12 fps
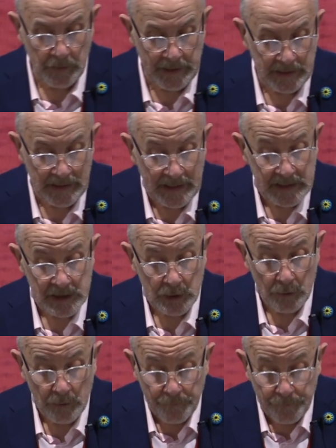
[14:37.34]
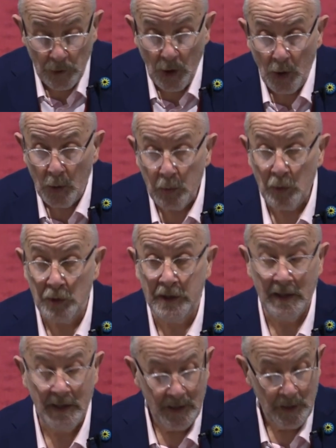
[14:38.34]
Week, let's look forward
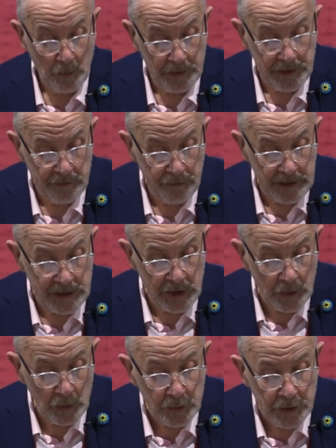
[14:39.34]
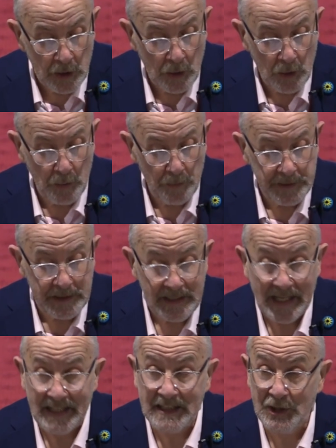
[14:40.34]
with a renewed hope to
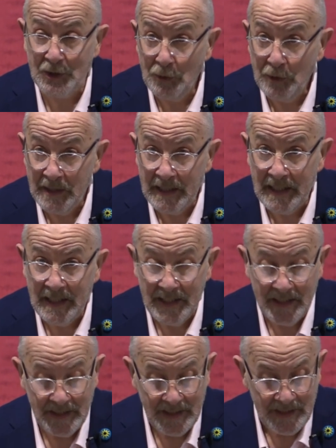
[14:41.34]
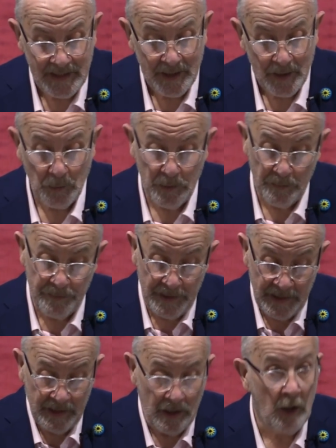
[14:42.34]
next Sunday. We'll
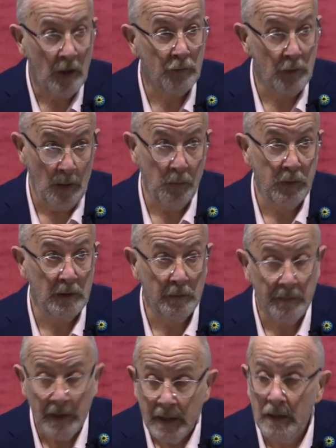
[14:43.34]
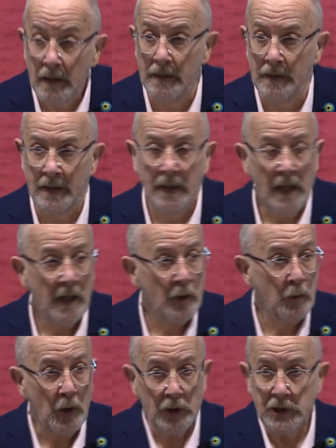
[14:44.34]
be, or Rob will be,
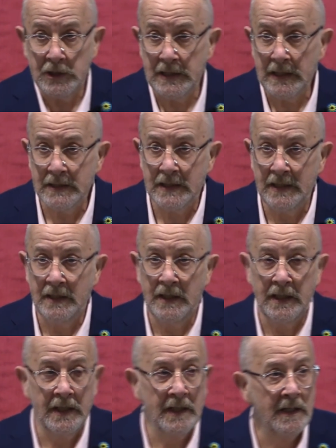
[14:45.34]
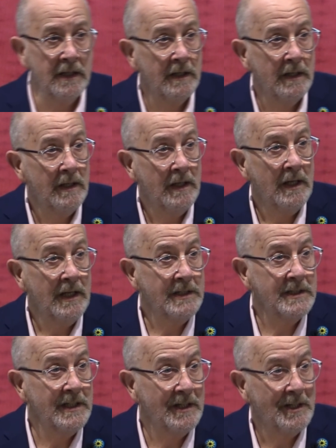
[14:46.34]
5:45
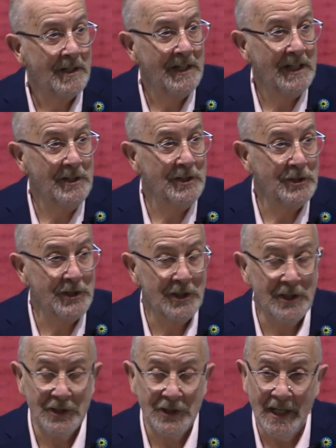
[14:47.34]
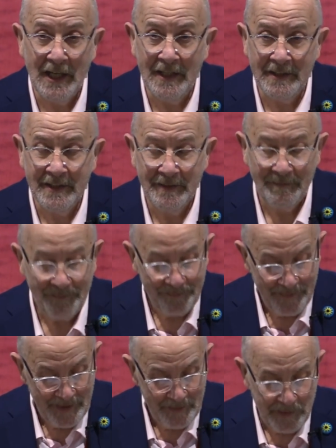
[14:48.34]
in the churchyard.
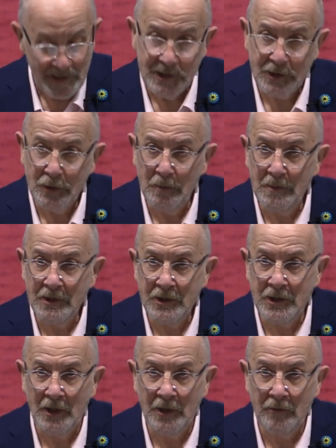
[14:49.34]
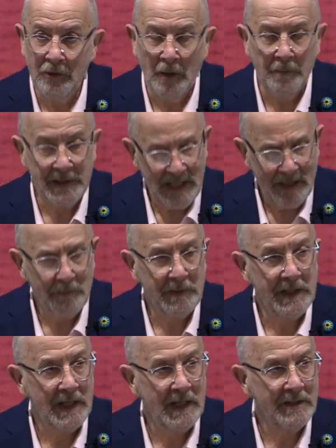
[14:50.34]
Please come and join Rob, and I'll
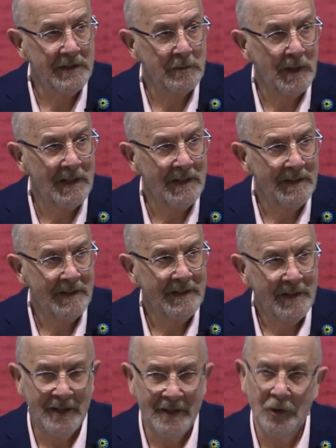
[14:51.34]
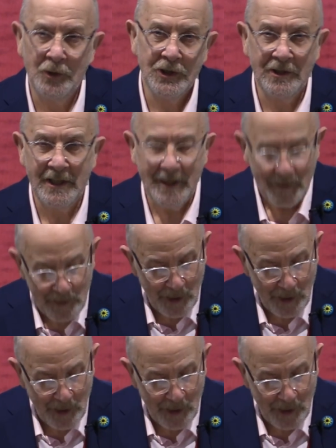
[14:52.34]
be there as well, ushering him